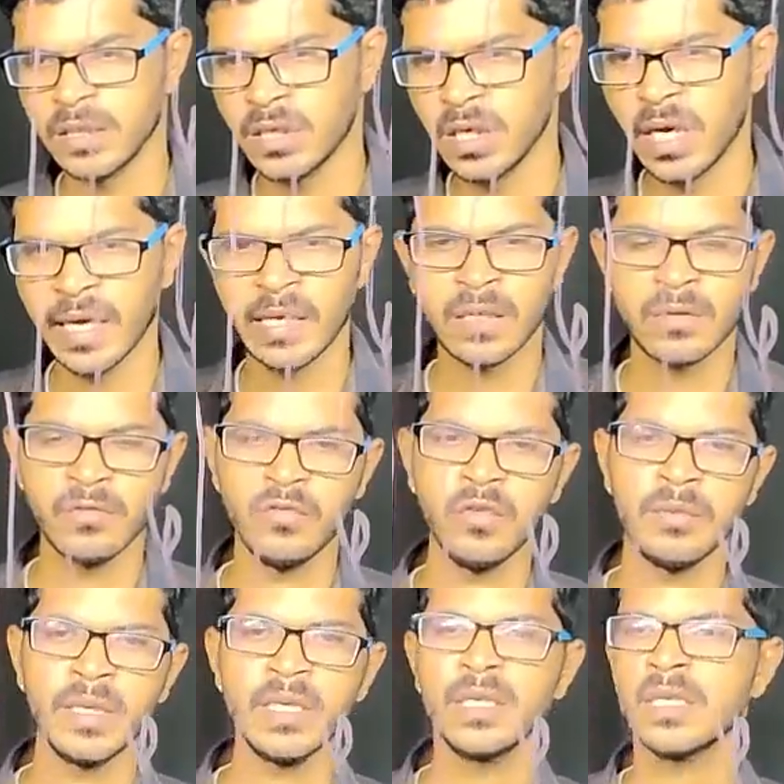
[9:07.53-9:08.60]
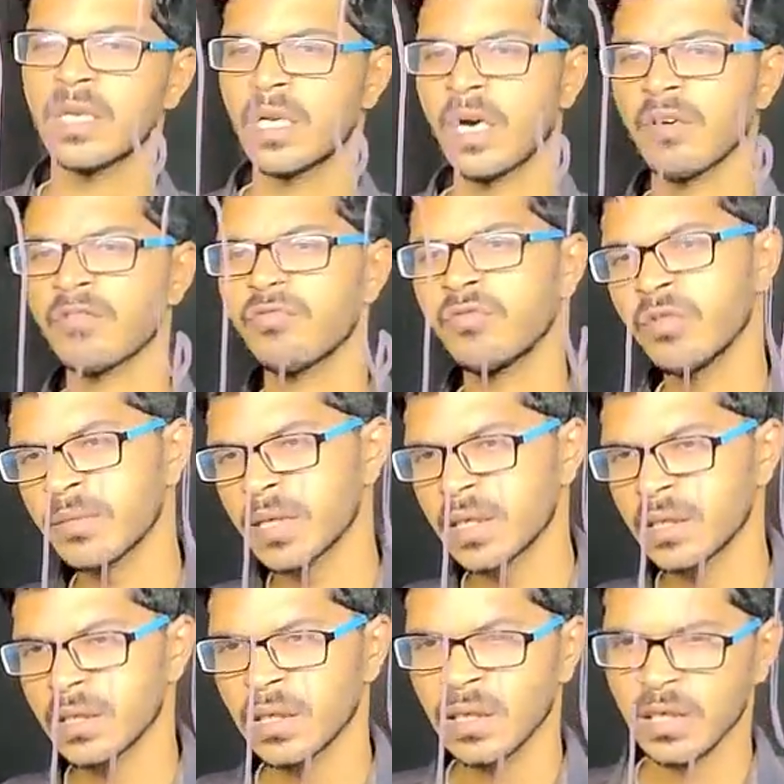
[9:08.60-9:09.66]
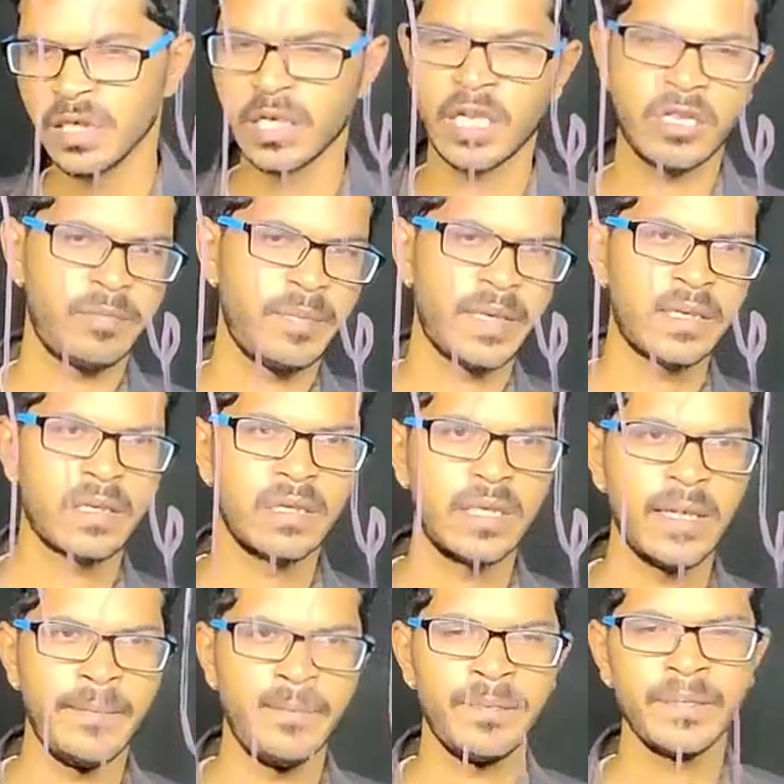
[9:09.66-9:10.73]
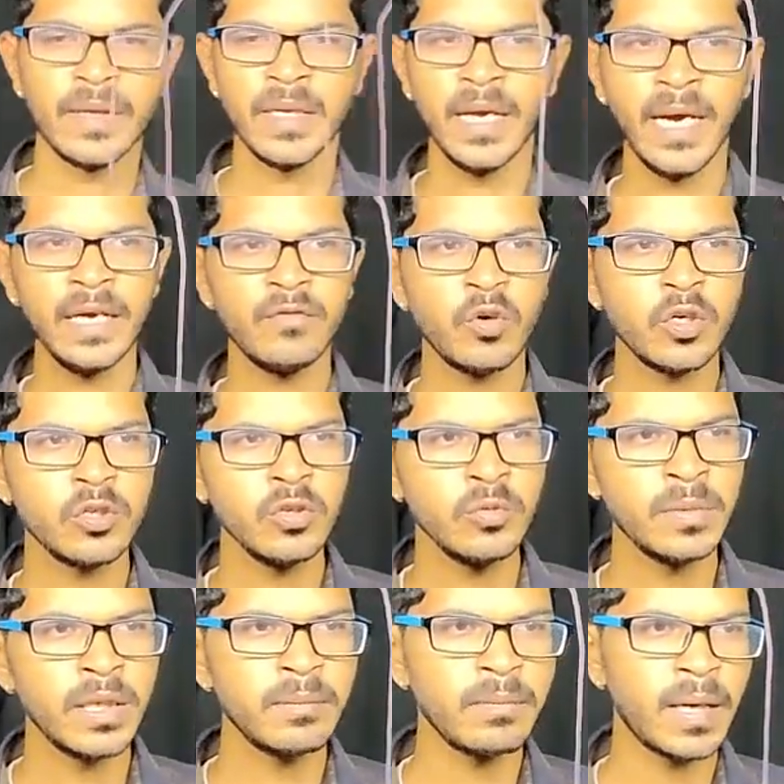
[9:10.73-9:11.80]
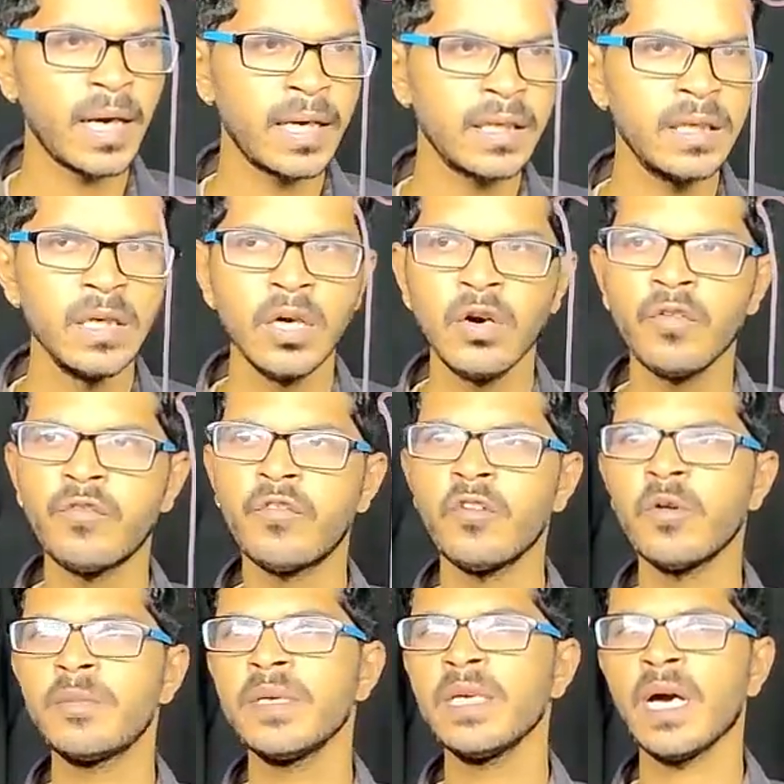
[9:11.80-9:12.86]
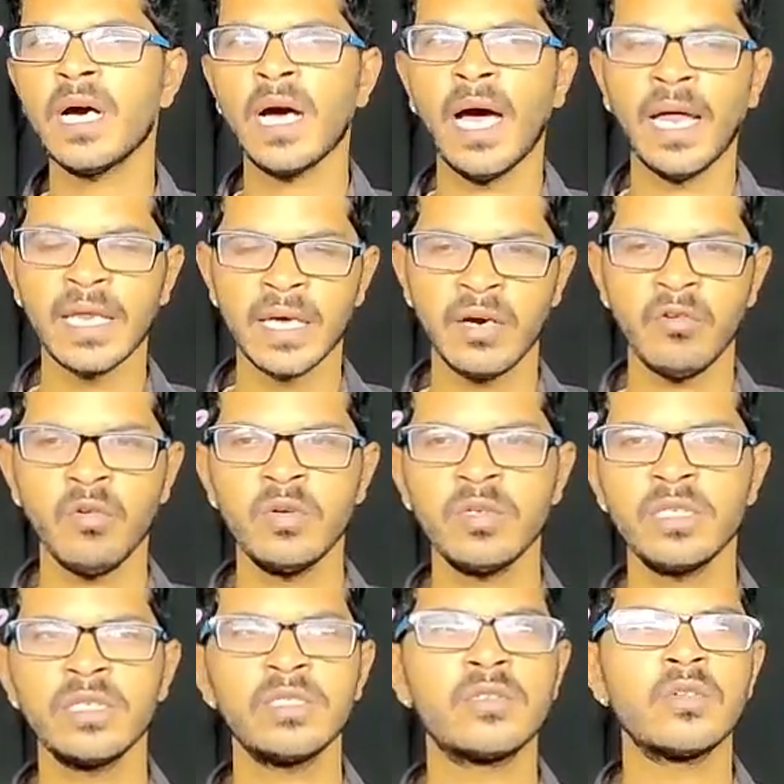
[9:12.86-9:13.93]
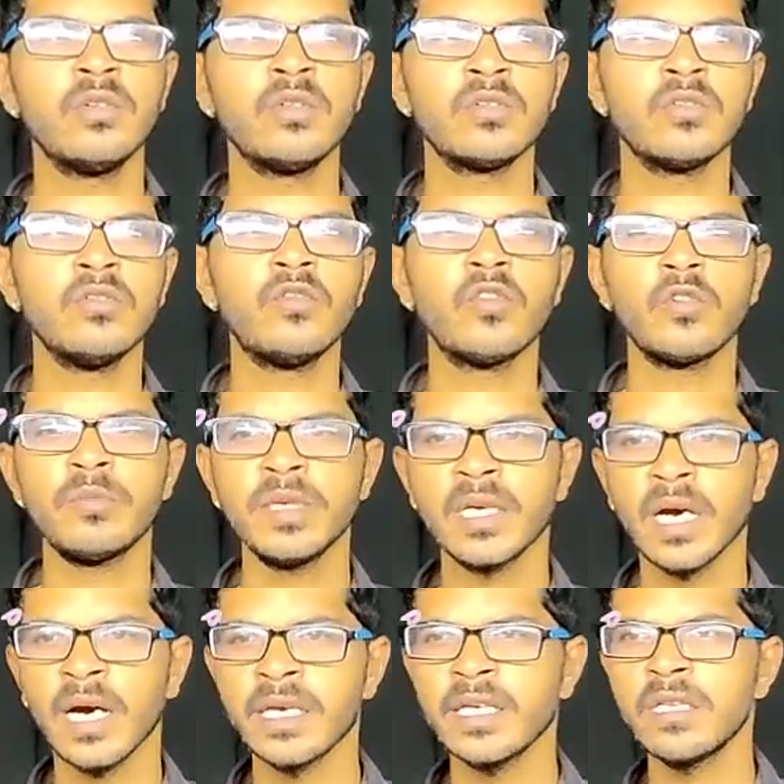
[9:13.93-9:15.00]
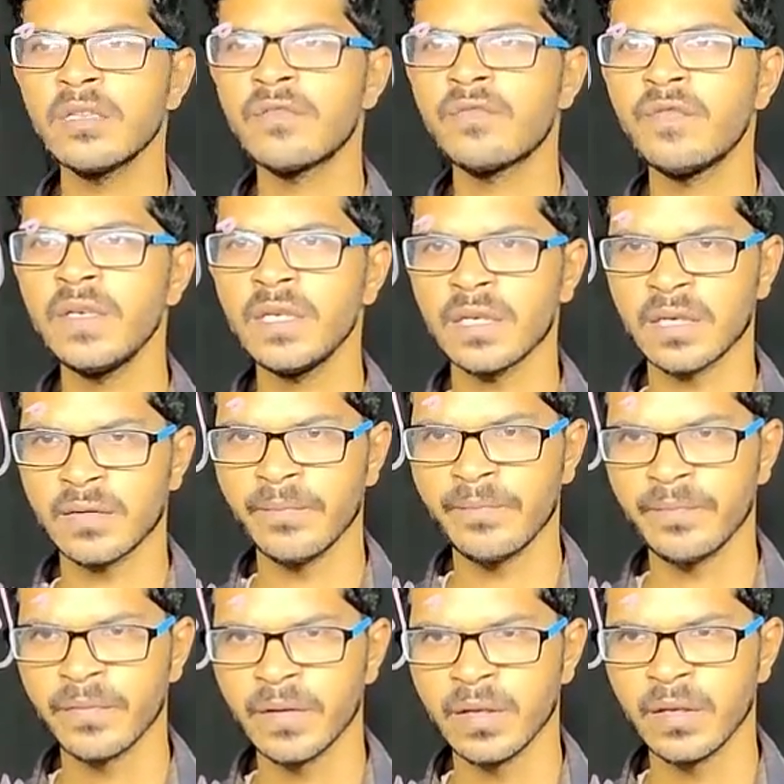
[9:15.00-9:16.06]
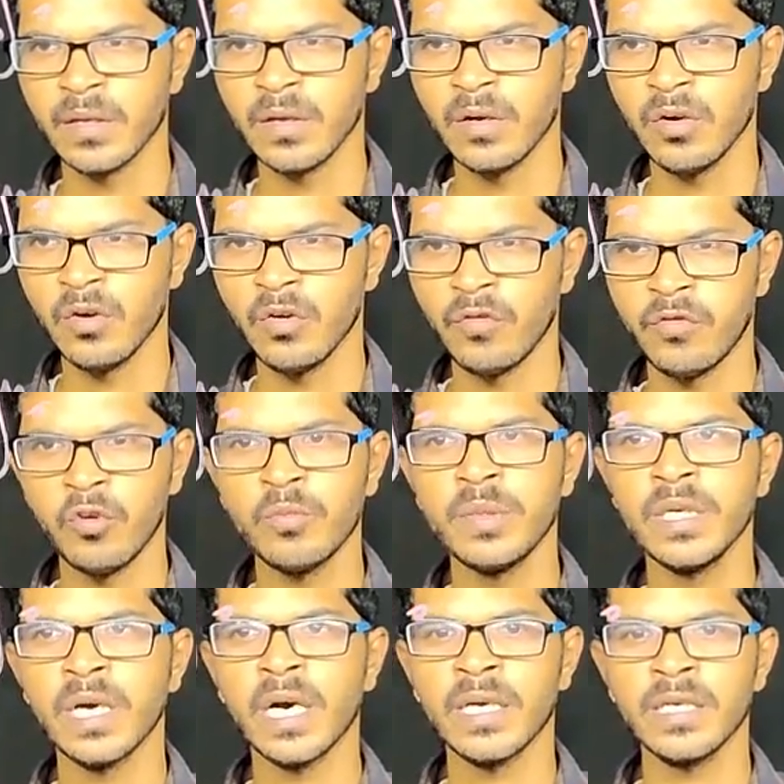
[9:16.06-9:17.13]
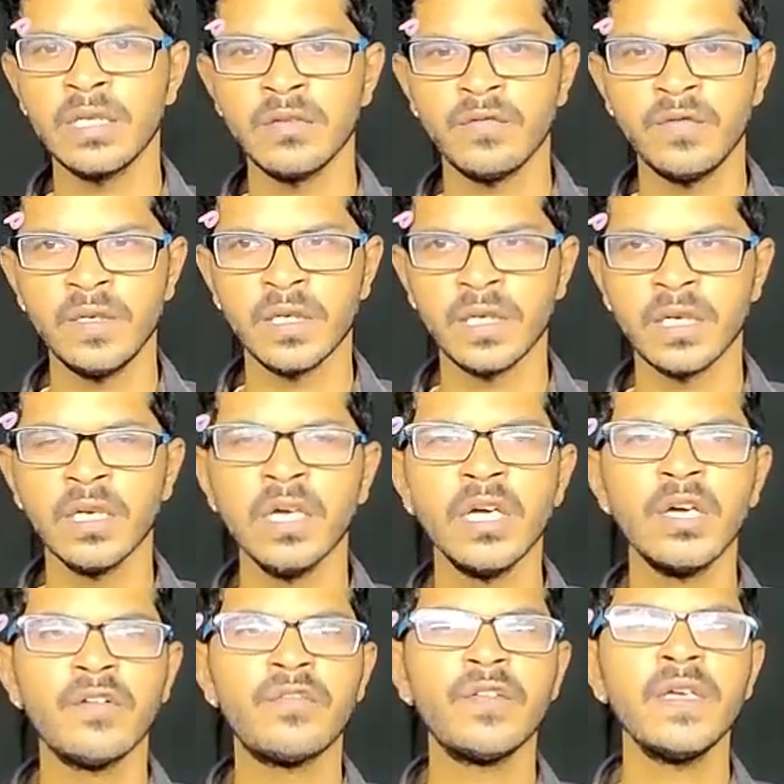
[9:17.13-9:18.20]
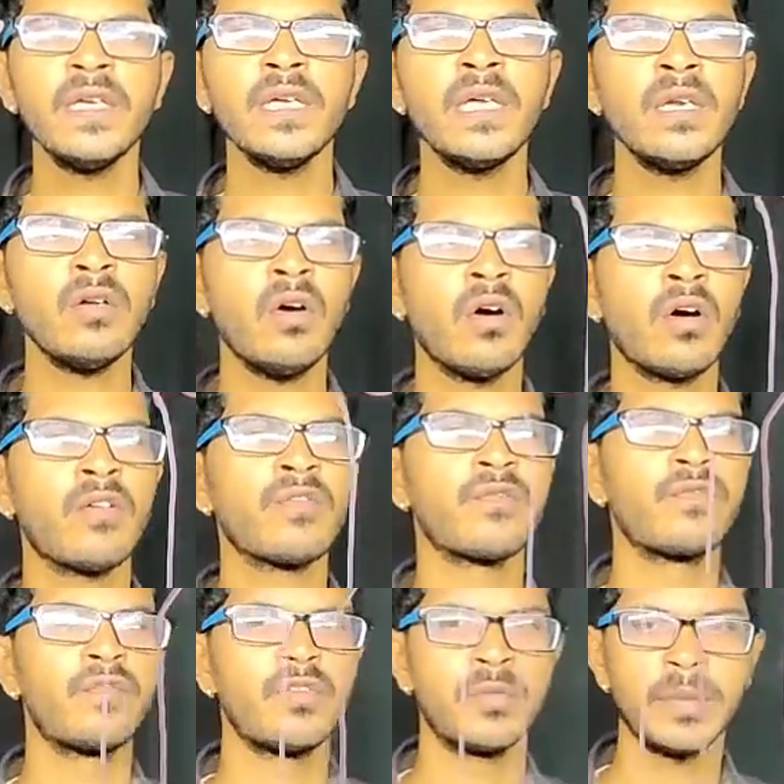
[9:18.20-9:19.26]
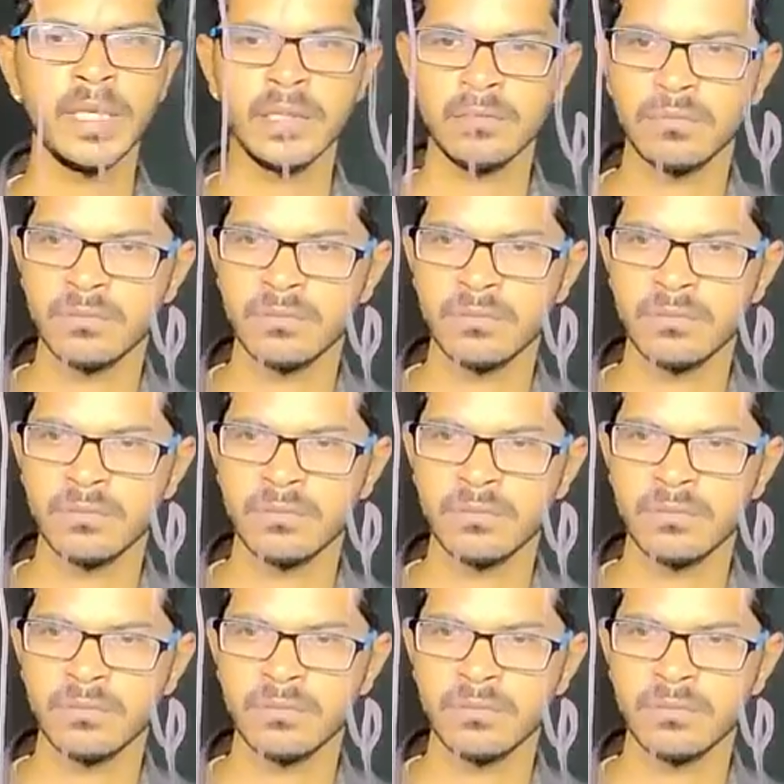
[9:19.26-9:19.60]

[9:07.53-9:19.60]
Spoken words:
He likes women, he loves women, he respects them. And what do you mean by phobia? As I have already told you, phobia is fear. Phobia is fear. Fear of women.